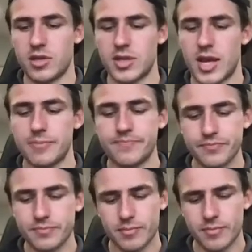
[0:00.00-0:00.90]
Is that
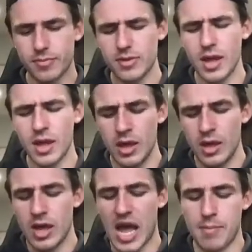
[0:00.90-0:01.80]

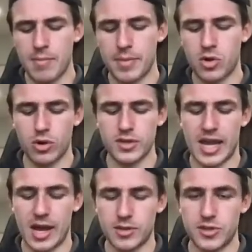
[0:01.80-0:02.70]
I remember cutting
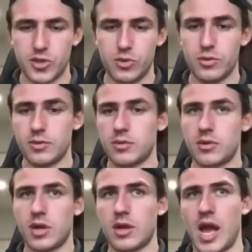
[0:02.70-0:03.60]
down to,
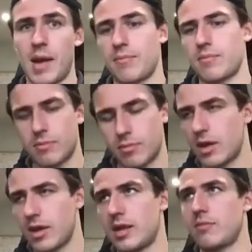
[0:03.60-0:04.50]
I'm
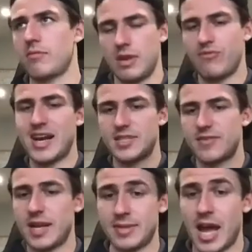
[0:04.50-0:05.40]

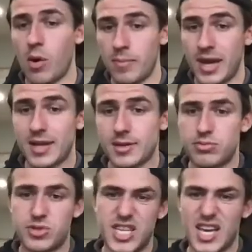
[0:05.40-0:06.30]
like
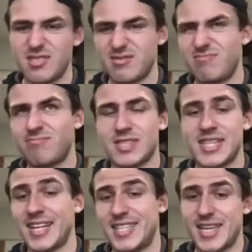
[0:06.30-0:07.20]

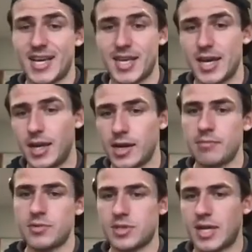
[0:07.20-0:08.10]
96
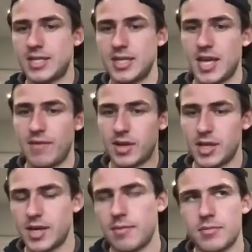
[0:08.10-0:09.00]
kilograms, 97
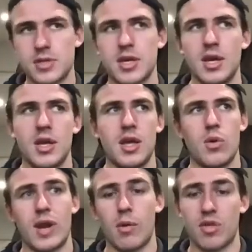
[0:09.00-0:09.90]
kilograms.
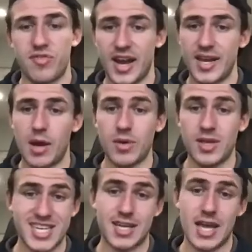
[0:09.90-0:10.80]
When I was fighting, I was
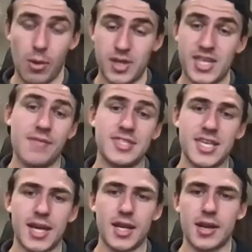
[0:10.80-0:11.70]
70
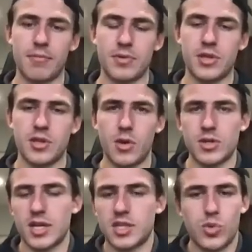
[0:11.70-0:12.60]
kilograms. So I was
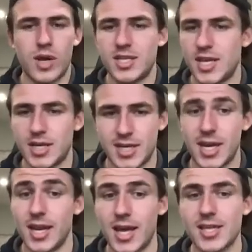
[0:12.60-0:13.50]
like 26
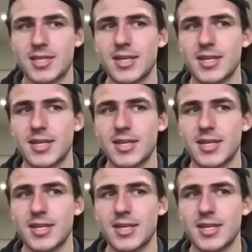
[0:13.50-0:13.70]
kg less.